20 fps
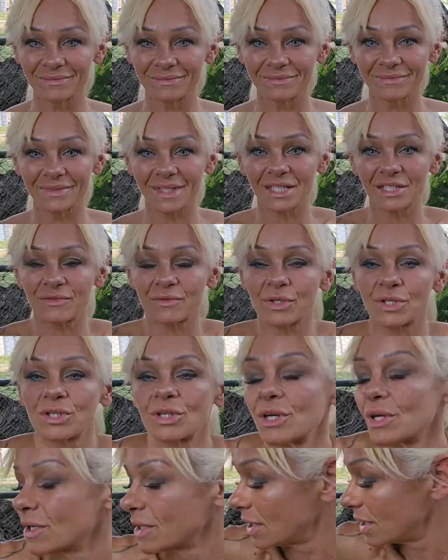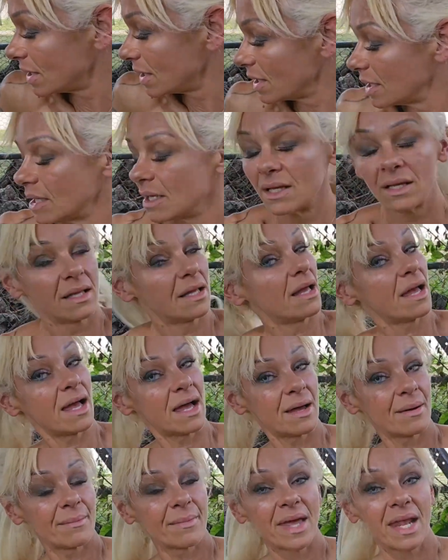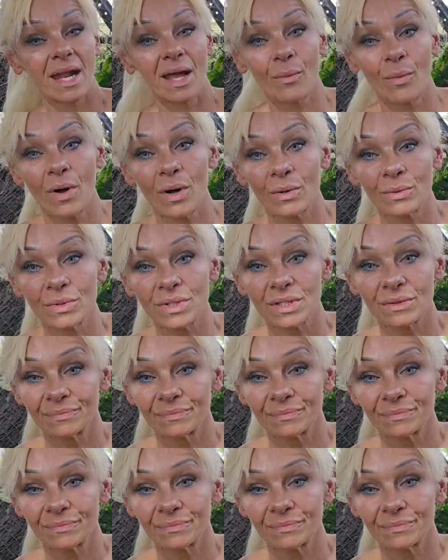that's for sure, and I won't.